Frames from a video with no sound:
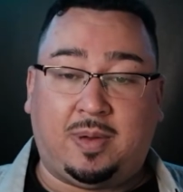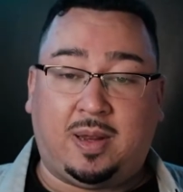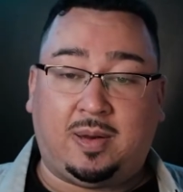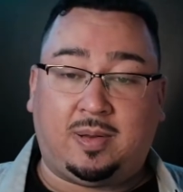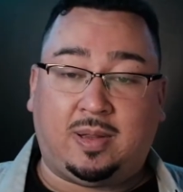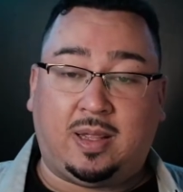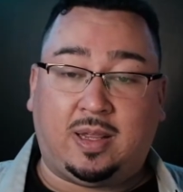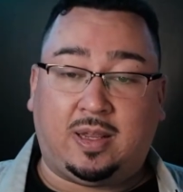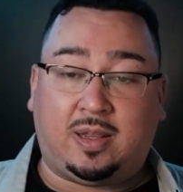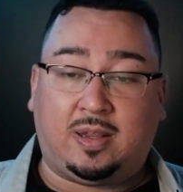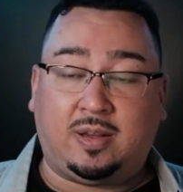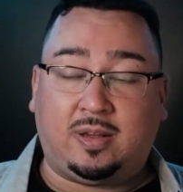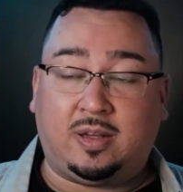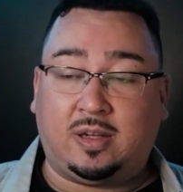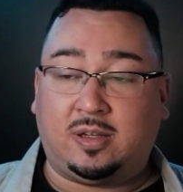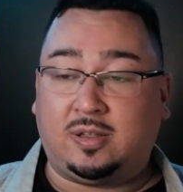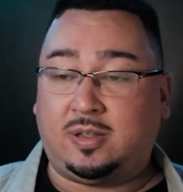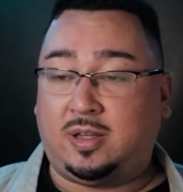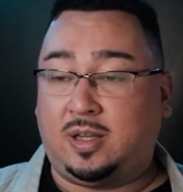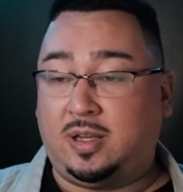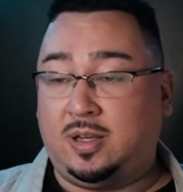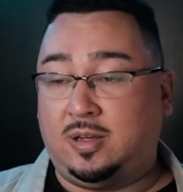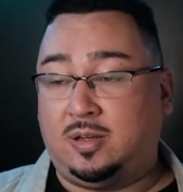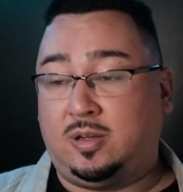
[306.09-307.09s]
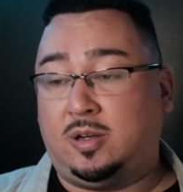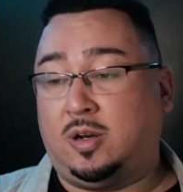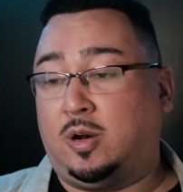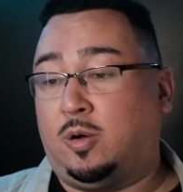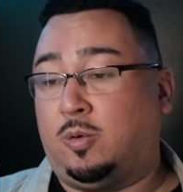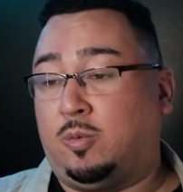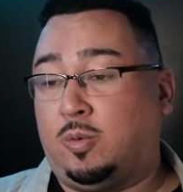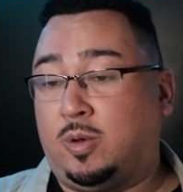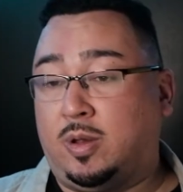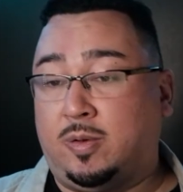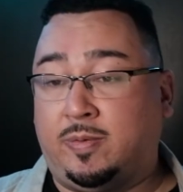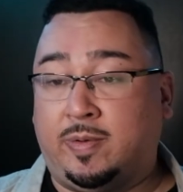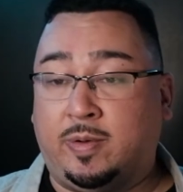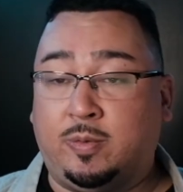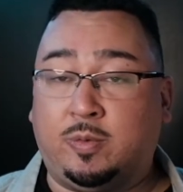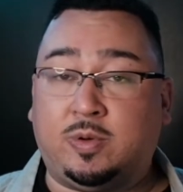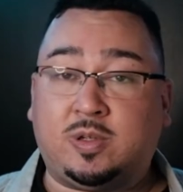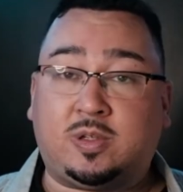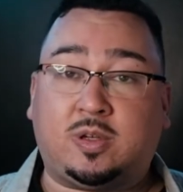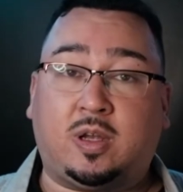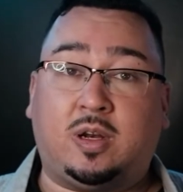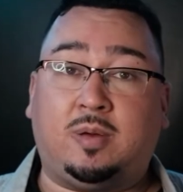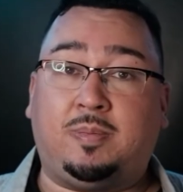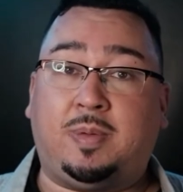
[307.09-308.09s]
I think that if he
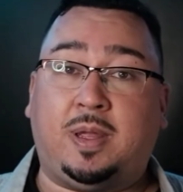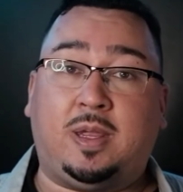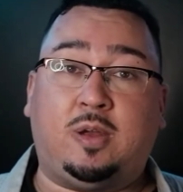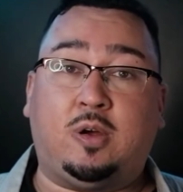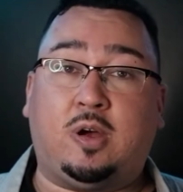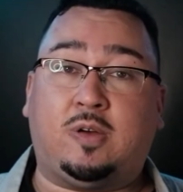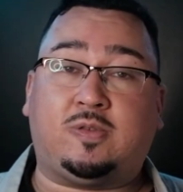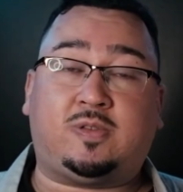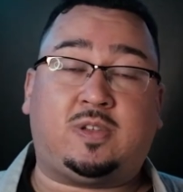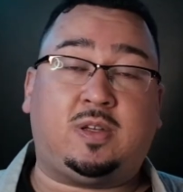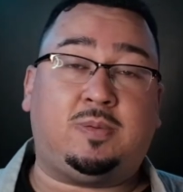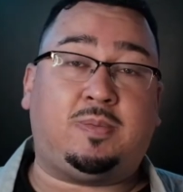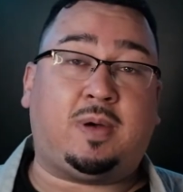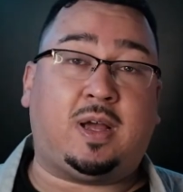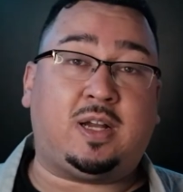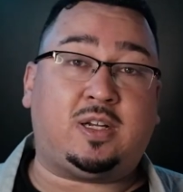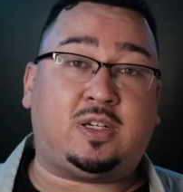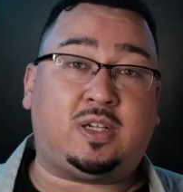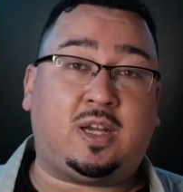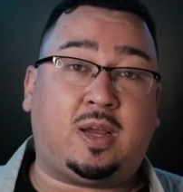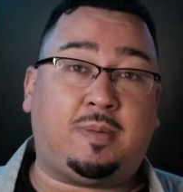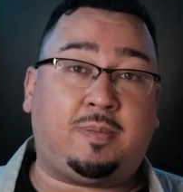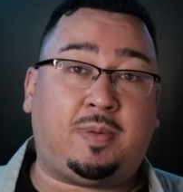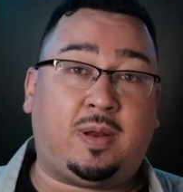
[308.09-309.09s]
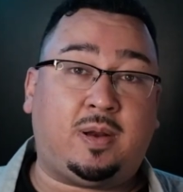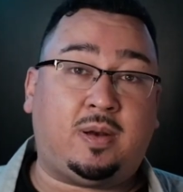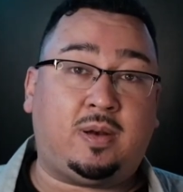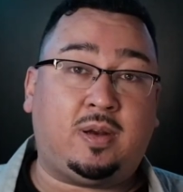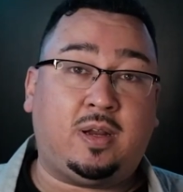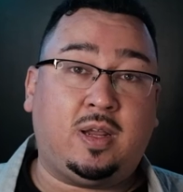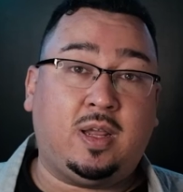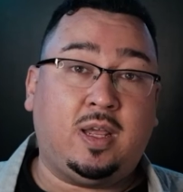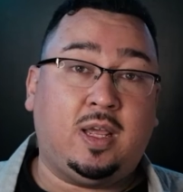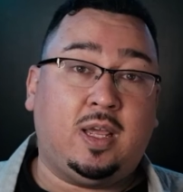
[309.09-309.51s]
was going to be UFC fight champion,